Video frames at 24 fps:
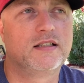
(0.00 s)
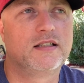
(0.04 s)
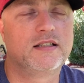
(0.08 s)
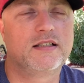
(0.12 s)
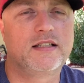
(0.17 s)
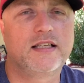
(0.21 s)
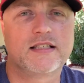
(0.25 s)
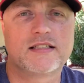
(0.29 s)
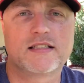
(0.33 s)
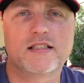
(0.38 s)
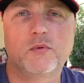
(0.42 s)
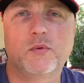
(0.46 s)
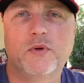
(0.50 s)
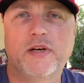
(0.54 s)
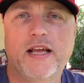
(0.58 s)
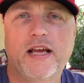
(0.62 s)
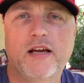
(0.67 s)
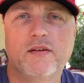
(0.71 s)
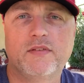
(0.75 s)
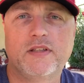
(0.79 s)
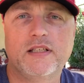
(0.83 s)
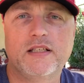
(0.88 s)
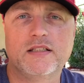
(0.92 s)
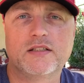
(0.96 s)
Tesla would
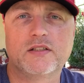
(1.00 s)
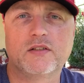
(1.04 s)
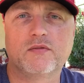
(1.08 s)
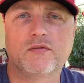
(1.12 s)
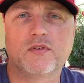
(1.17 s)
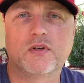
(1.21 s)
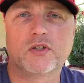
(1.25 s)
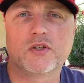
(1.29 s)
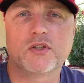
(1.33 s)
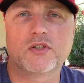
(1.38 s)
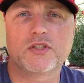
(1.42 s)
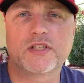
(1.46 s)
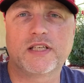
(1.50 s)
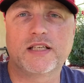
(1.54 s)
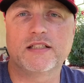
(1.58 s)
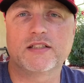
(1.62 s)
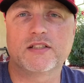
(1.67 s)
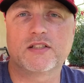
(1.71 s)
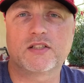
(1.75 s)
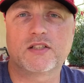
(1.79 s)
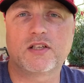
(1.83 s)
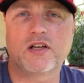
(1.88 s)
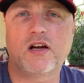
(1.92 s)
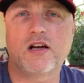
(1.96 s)
have these inverters in
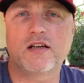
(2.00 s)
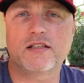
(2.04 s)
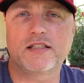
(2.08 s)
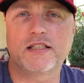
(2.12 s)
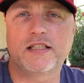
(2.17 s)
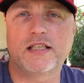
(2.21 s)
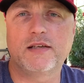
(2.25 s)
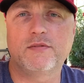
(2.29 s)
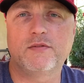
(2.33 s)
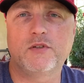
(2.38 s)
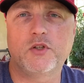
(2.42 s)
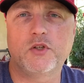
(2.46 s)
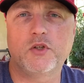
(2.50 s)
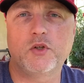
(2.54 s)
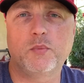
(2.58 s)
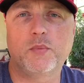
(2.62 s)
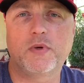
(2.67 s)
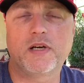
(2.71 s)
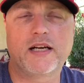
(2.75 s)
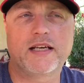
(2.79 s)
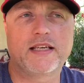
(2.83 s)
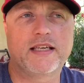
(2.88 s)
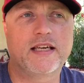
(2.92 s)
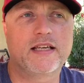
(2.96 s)
stock to give to you.
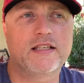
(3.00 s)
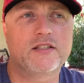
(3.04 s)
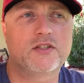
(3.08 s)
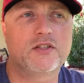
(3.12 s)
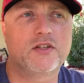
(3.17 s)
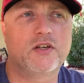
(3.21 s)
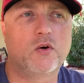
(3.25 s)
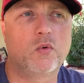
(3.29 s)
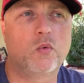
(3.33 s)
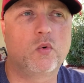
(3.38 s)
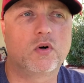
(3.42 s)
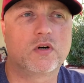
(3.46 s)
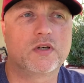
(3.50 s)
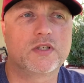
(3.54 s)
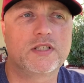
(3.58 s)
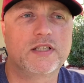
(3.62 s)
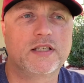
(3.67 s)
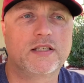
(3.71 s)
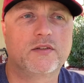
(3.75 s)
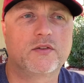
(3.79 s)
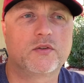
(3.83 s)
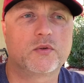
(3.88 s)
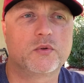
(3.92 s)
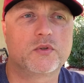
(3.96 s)
But I guess, you know,
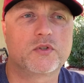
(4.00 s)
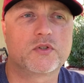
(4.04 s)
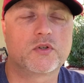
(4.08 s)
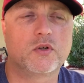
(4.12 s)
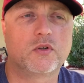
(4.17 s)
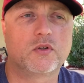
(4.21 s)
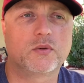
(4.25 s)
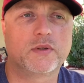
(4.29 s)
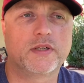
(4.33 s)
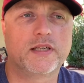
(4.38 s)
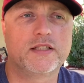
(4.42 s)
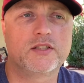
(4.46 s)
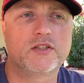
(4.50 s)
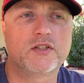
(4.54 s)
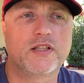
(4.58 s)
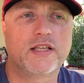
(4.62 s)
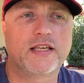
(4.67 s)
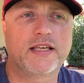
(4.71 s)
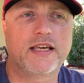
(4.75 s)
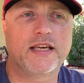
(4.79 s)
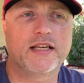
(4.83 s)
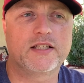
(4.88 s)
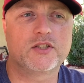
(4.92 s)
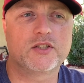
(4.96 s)
warranty and through SolarEdge,
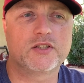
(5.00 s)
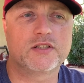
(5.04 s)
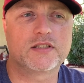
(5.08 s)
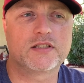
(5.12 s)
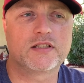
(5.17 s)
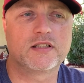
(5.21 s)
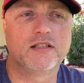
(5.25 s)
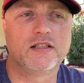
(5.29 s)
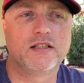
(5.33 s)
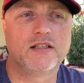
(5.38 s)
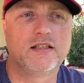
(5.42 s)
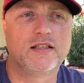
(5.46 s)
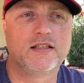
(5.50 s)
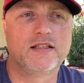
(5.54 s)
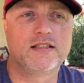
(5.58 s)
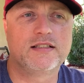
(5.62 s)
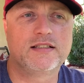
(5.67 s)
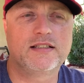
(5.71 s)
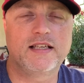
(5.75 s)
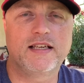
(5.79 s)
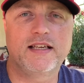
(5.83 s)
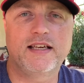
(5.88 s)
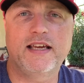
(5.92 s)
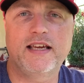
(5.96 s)
they can't just
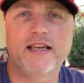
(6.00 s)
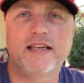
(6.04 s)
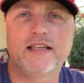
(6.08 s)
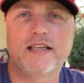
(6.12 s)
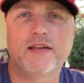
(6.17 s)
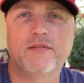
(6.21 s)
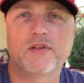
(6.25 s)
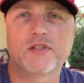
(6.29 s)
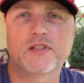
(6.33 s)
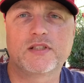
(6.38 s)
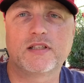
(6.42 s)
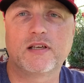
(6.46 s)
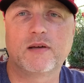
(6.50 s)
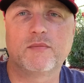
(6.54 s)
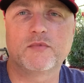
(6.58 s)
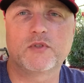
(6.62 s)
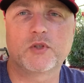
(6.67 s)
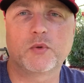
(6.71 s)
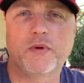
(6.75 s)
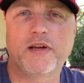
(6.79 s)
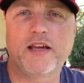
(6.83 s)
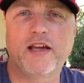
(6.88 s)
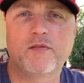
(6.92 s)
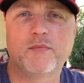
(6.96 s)
say, hey, give us some
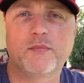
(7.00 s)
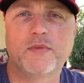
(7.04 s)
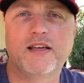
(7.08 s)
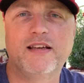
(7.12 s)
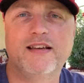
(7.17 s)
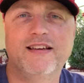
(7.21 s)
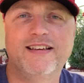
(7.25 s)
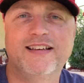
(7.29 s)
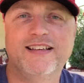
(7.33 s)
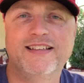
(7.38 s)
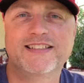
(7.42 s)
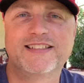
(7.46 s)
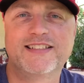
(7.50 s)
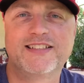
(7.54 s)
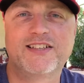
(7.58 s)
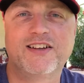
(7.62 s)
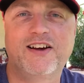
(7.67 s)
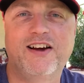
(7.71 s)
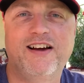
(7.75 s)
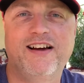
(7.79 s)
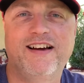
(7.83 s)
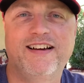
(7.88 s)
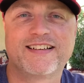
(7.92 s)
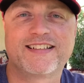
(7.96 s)
so we have them in
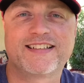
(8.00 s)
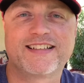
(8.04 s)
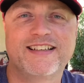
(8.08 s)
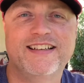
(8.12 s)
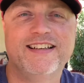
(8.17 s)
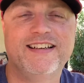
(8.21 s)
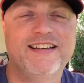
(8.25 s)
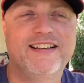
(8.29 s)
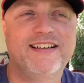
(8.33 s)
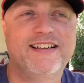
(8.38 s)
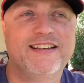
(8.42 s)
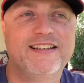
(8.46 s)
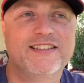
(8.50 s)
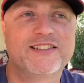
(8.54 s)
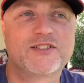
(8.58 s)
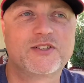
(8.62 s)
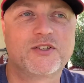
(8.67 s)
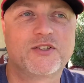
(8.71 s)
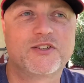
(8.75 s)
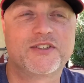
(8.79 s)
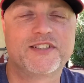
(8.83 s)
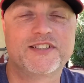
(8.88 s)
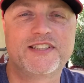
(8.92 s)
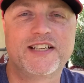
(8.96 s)
stock.
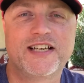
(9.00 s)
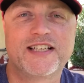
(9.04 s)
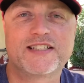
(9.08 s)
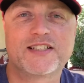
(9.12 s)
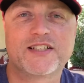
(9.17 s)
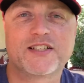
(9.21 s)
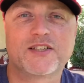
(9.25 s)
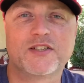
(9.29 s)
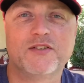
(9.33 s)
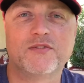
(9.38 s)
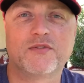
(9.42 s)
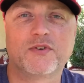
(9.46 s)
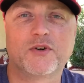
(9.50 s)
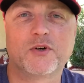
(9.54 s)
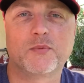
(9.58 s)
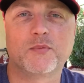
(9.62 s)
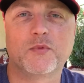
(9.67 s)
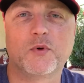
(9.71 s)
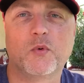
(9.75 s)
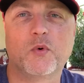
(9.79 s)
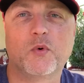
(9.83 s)
SolarEdge has to confirm the